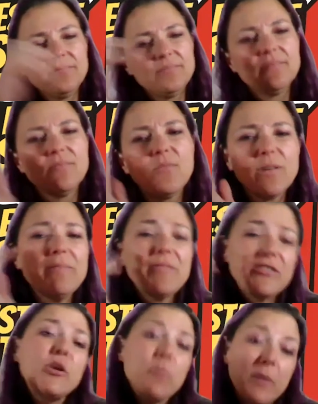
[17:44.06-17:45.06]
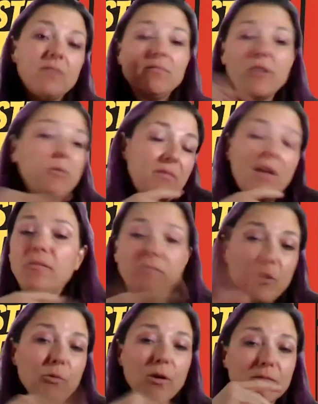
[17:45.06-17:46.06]
Well, stupid.
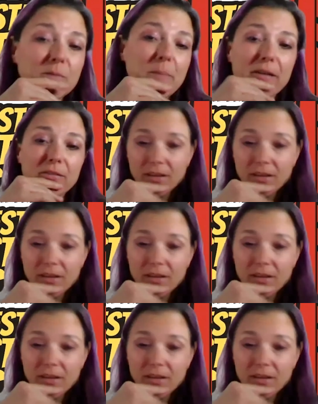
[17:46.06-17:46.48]
Your word was better.